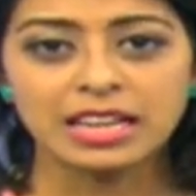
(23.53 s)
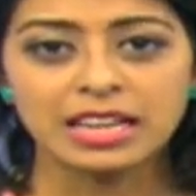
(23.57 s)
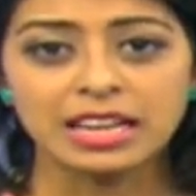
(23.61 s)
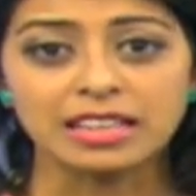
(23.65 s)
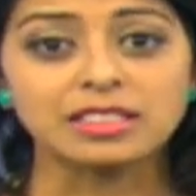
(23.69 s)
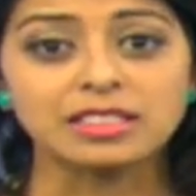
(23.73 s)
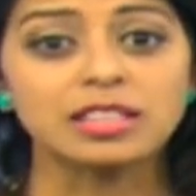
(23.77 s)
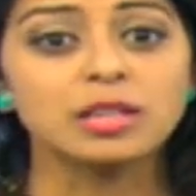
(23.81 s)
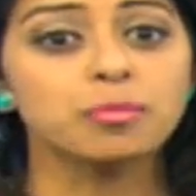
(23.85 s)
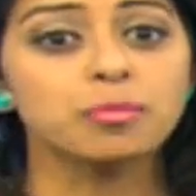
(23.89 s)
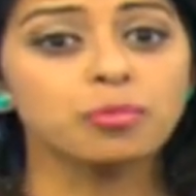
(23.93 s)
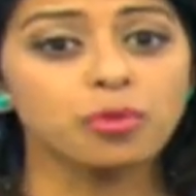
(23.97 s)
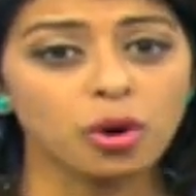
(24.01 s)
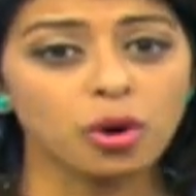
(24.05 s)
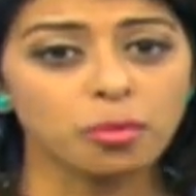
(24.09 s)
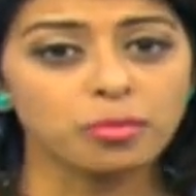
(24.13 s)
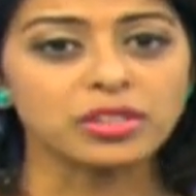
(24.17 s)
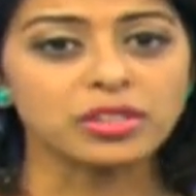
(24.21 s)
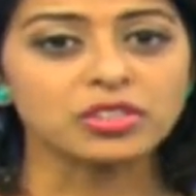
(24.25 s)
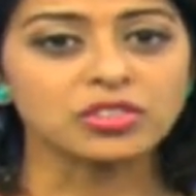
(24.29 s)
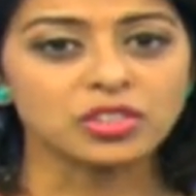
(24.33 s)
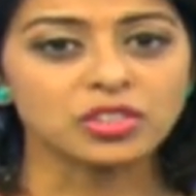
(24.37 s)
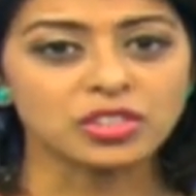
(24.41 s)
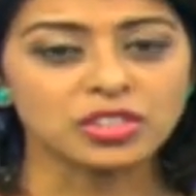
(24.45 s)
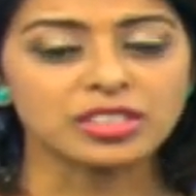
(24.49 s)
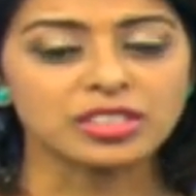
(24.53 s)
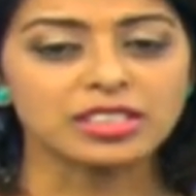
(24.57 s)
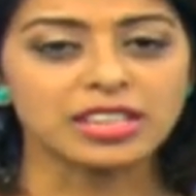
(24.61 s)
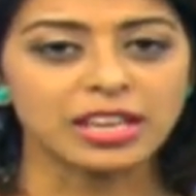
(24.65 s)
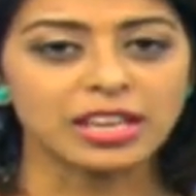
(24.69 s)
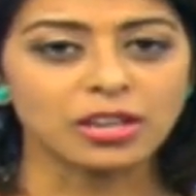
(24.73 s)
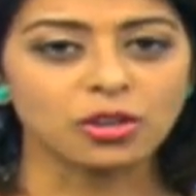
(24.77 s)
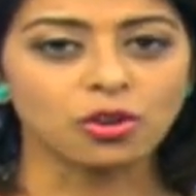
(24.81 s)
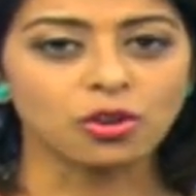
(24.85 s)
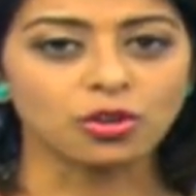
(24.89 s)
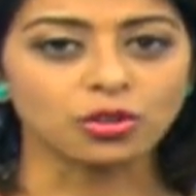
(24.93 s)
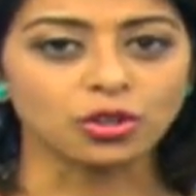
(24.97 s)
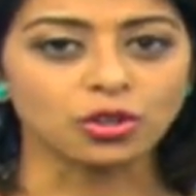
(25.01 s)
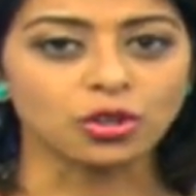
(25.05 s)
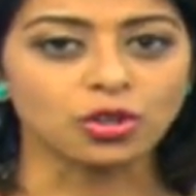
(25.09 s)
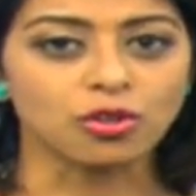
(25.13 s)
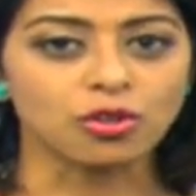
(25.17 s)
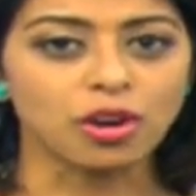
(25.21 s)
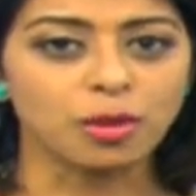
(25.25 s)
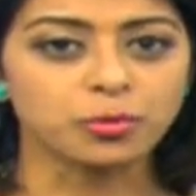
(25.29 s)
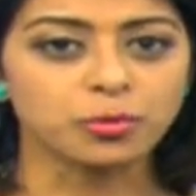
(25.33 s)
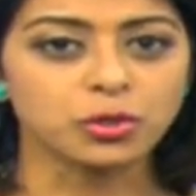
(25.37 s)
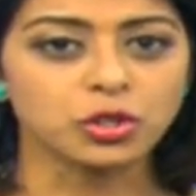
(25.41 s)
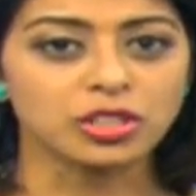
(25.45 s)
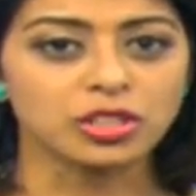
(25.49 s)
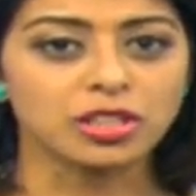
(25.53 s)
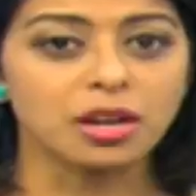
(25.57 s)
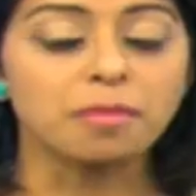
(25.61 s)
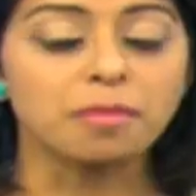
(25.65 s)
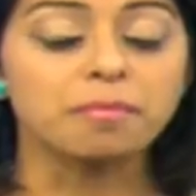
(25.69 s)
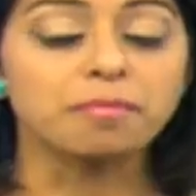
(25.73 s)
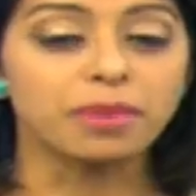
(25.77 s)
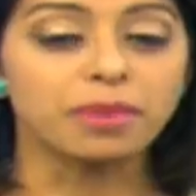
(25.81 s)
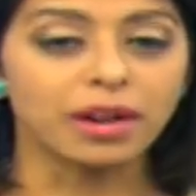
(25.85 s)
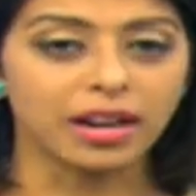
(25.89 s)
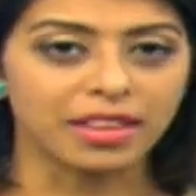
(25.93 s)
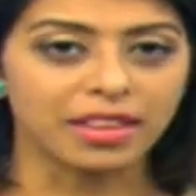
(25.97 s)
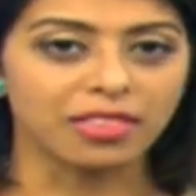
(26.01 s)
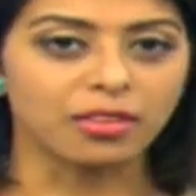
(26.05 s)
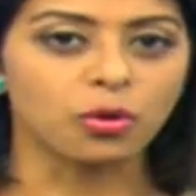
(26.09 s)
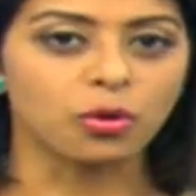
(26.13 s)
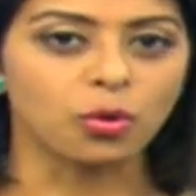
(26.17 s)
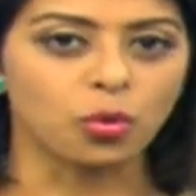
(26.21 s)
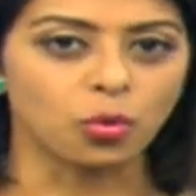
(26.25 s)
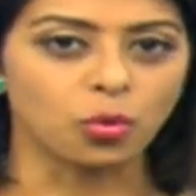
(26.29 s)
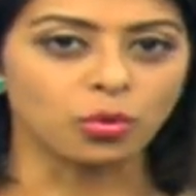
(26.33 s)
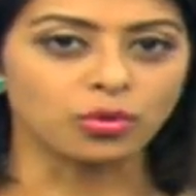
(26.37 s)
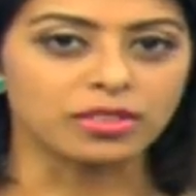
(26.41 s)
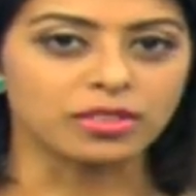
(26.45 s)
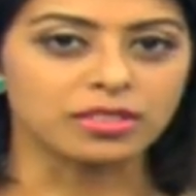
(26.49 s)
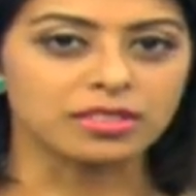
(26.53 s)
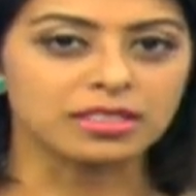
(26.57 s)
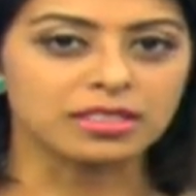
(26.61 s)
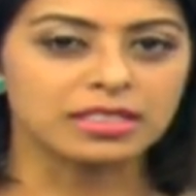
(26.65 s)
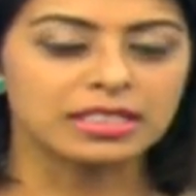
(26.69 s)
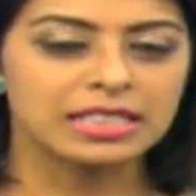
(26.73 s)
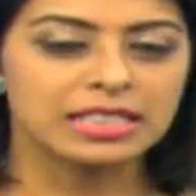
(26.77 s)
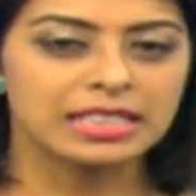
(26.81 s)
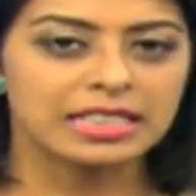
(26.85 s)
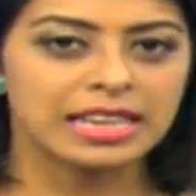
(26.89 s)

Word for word: as he promised to take on corruption by the horns.